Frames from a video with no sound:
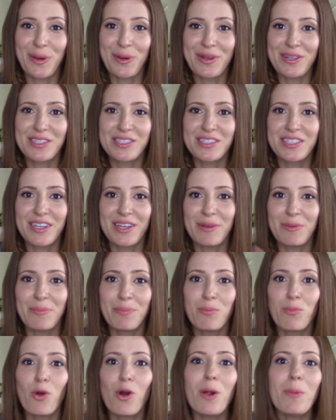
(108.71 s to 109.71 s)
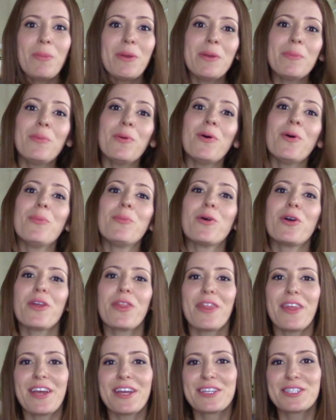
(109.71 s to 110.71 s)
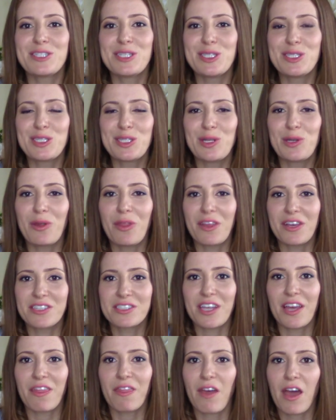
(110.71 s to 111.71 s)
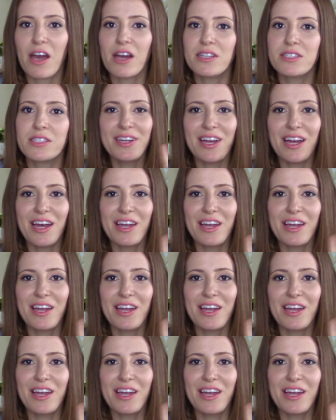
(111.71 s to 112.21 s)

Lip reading: is to more people, more things to do, things like that.